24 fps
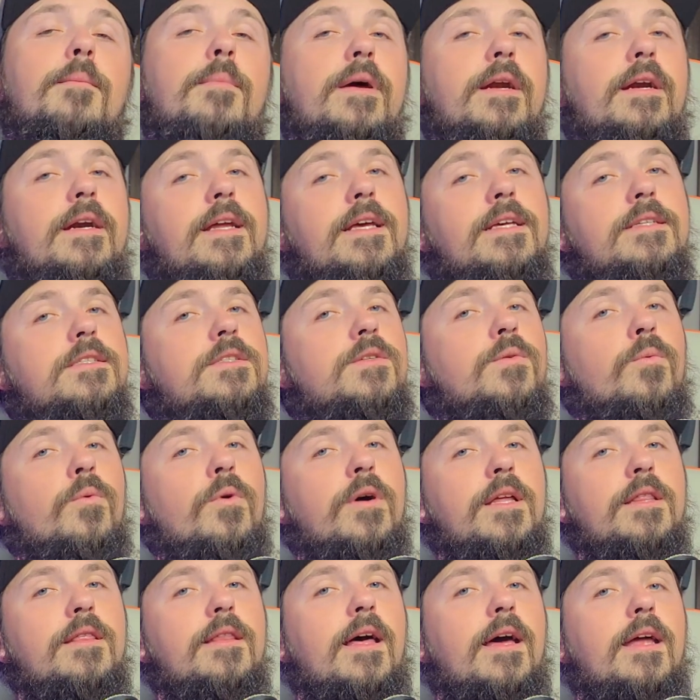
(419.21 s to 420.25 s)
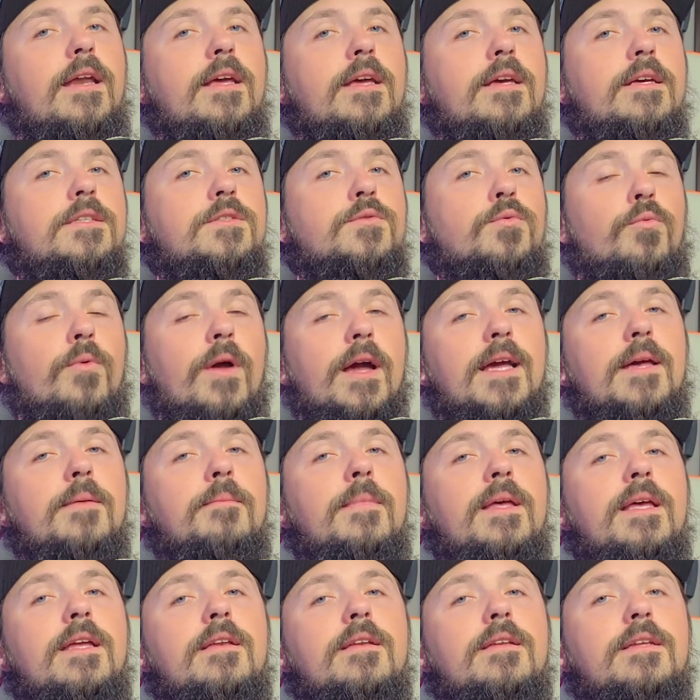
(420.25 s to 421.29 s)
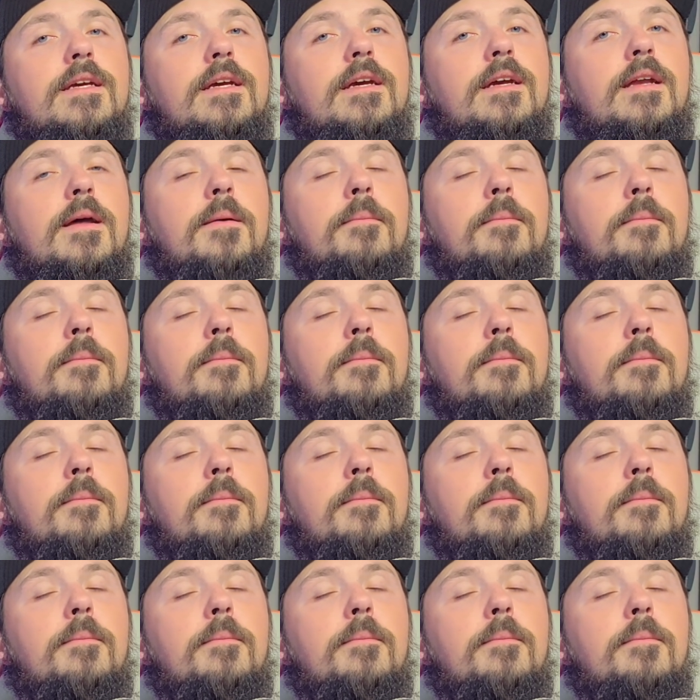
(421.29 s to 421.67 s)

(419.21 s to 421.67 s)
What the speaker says: but it is the one that is recommended